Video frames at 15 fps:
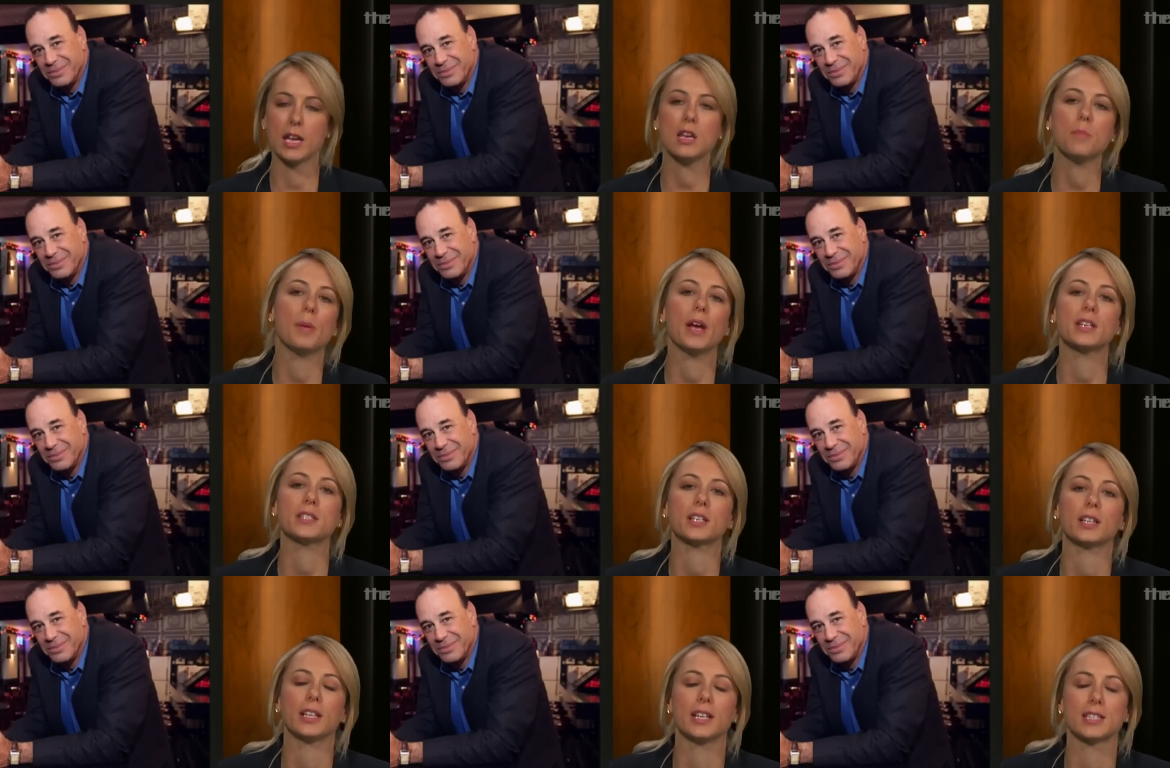Speaker 1: He
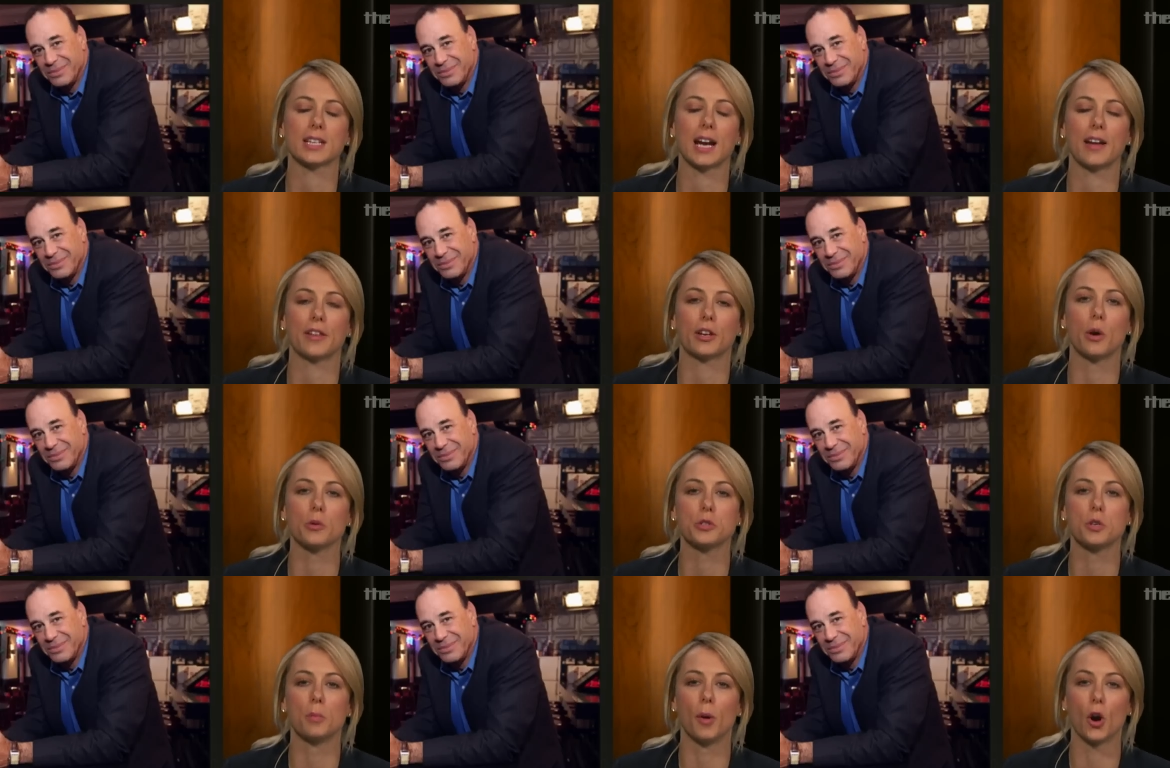basically is a guy that
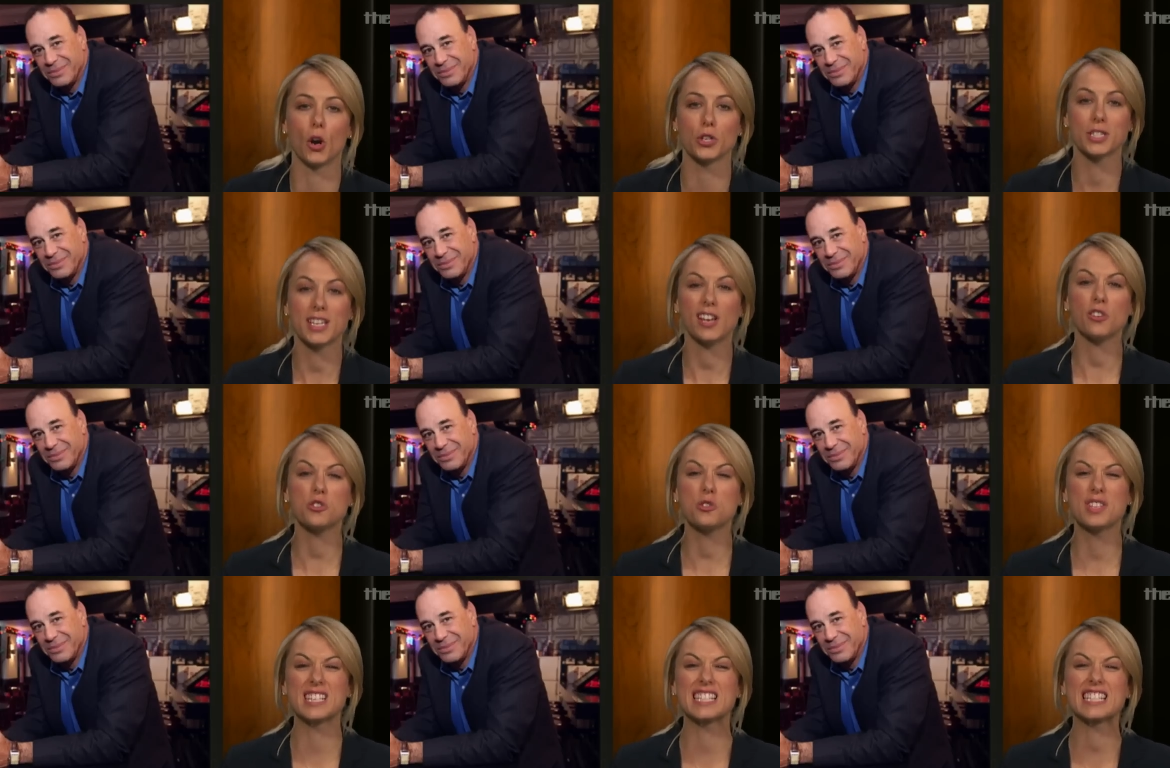goes into bars,
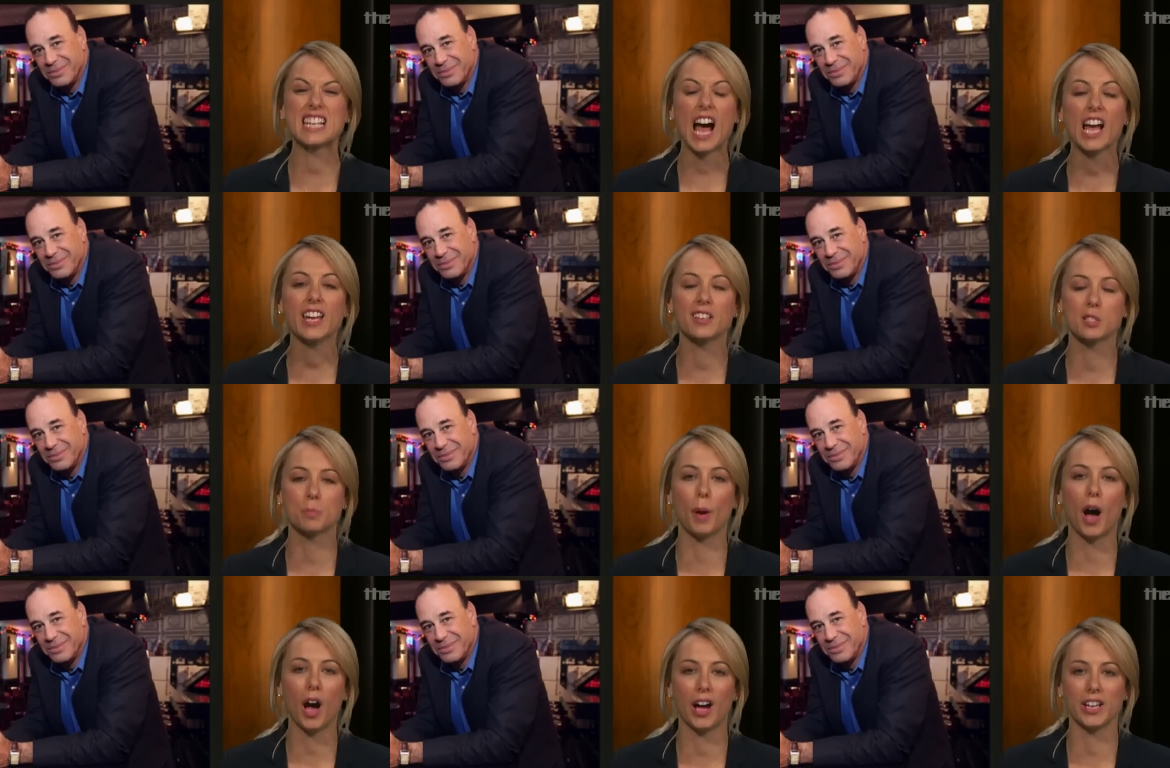tells you the science
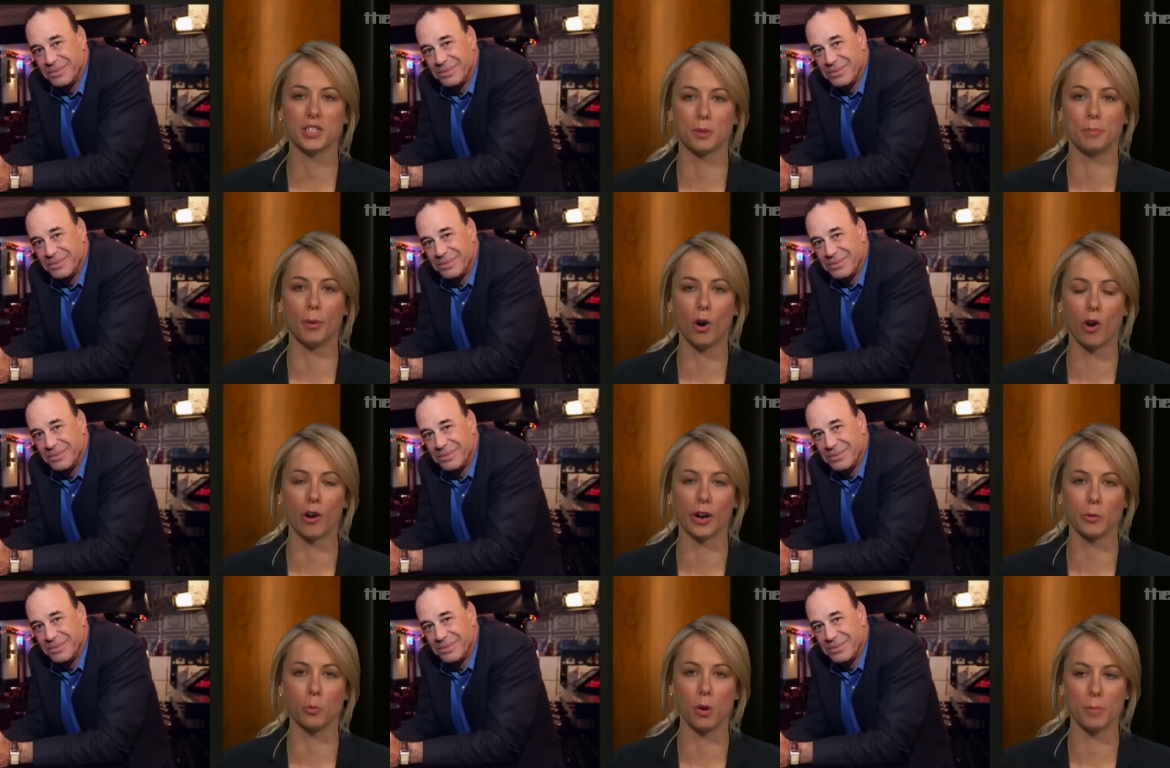behind a
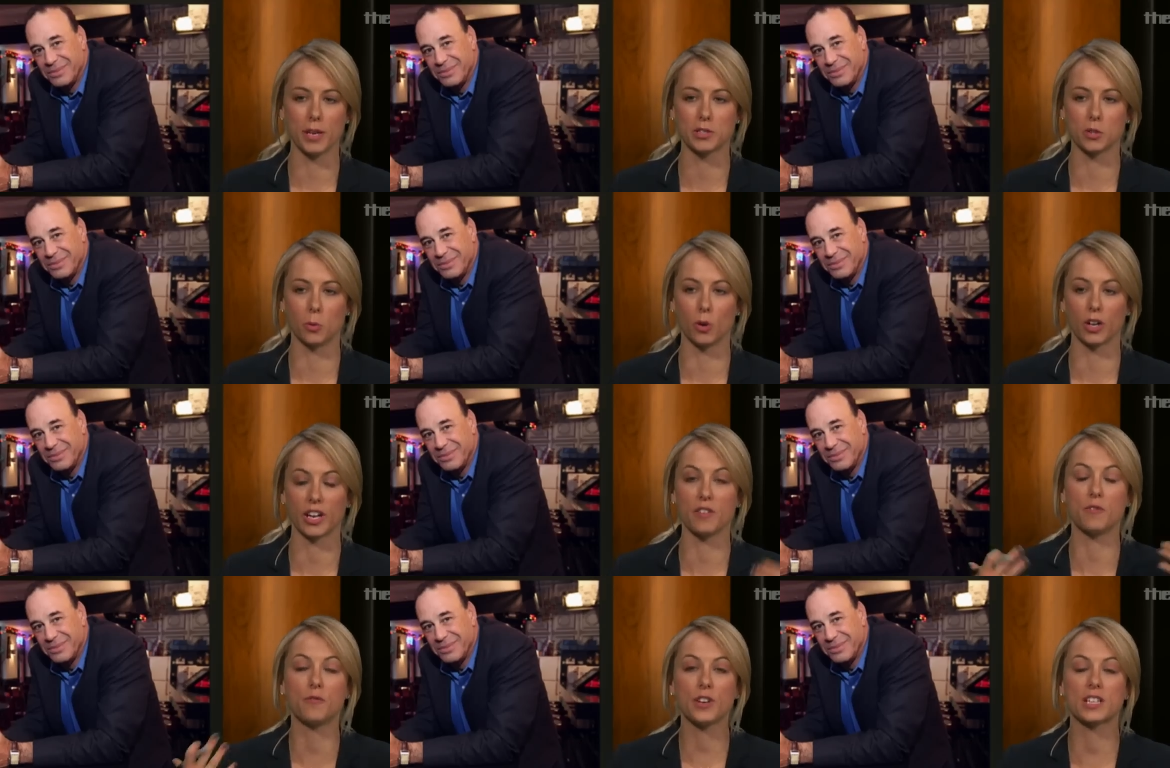bar and what makes it work,
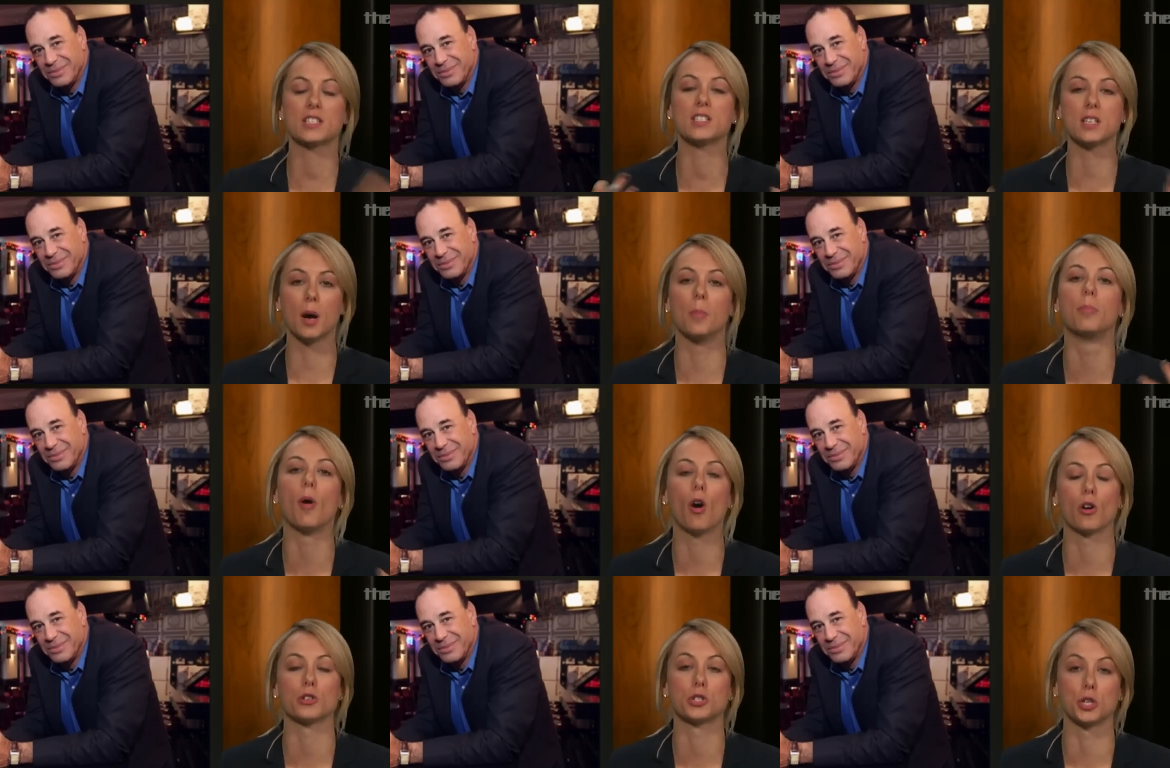and fixes up
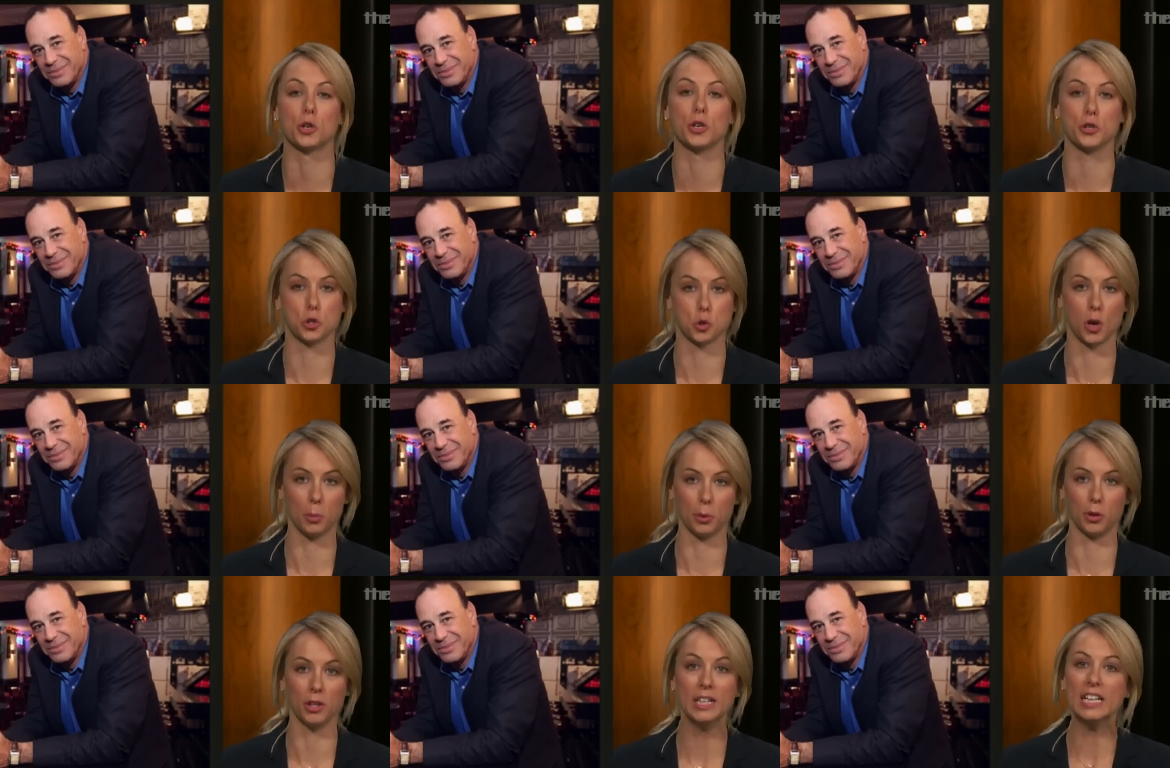bars that are in
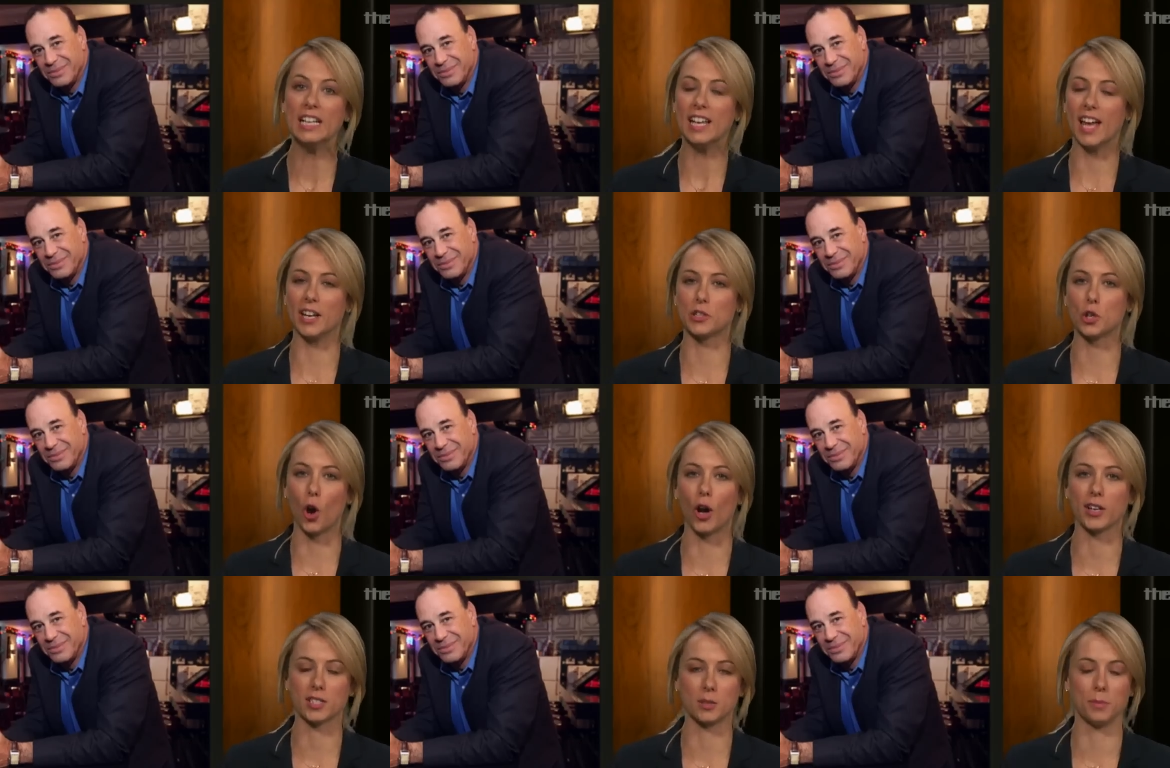trouble. And it's
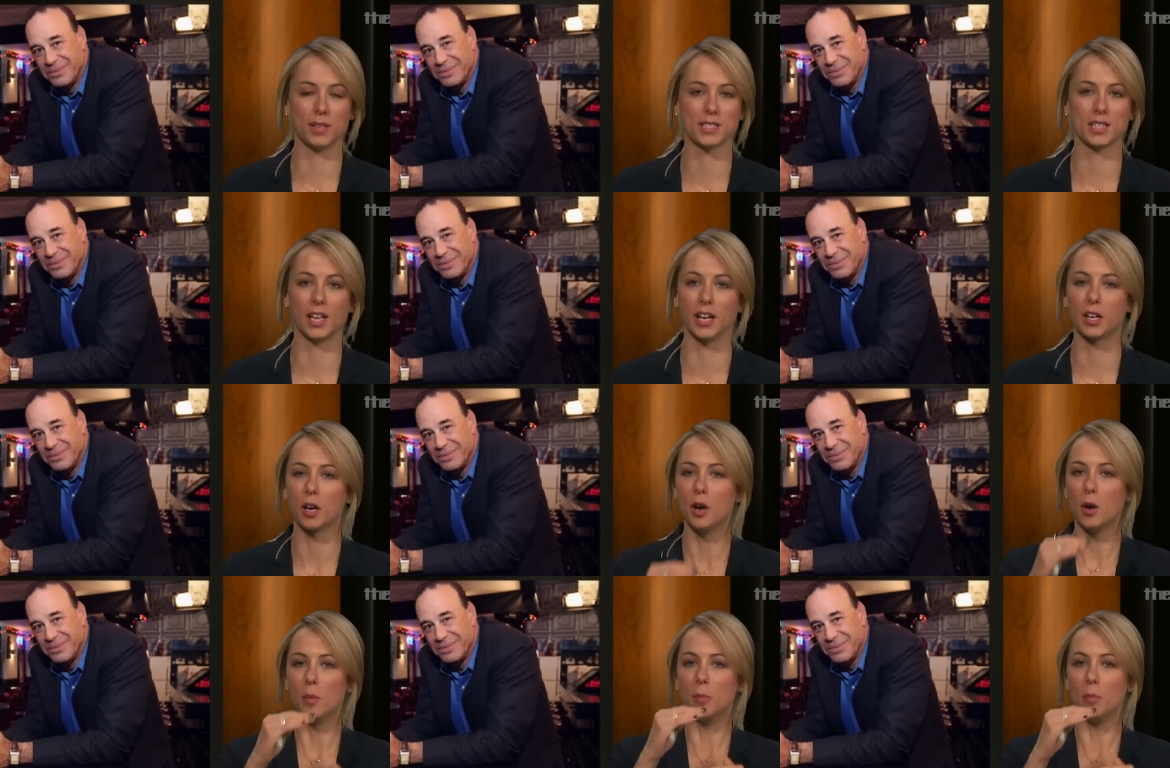awesome. It's like